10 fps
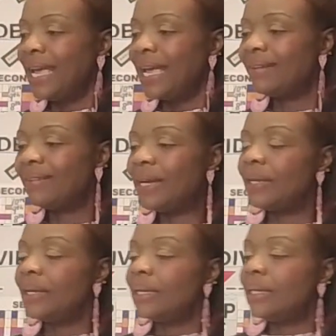All right.
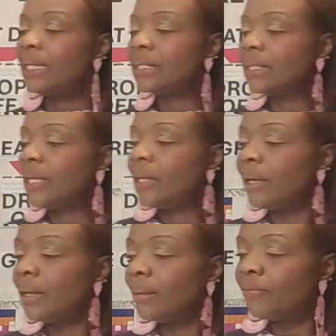Listen,
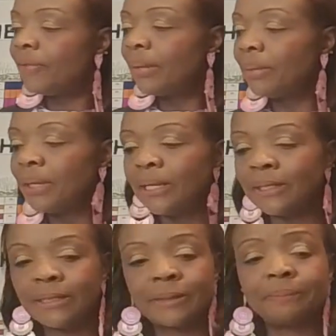
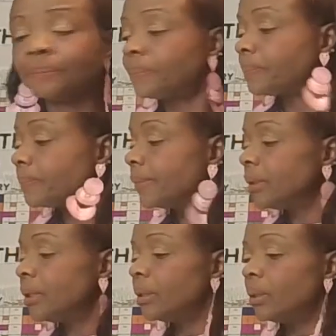families,
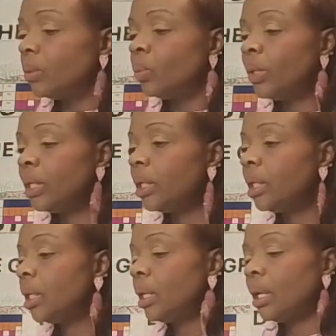
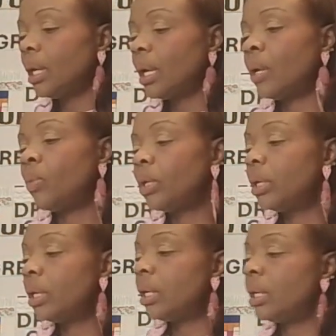I want
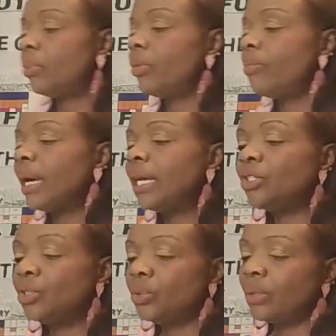to
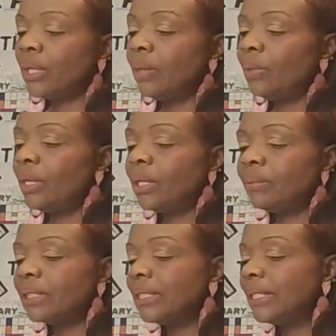remind you, okay, when it
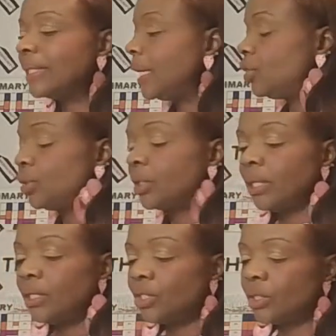comes to this
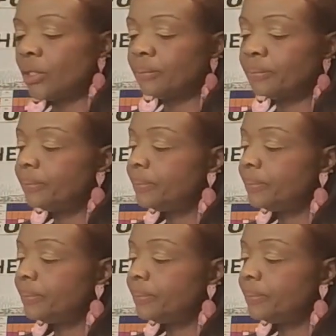education,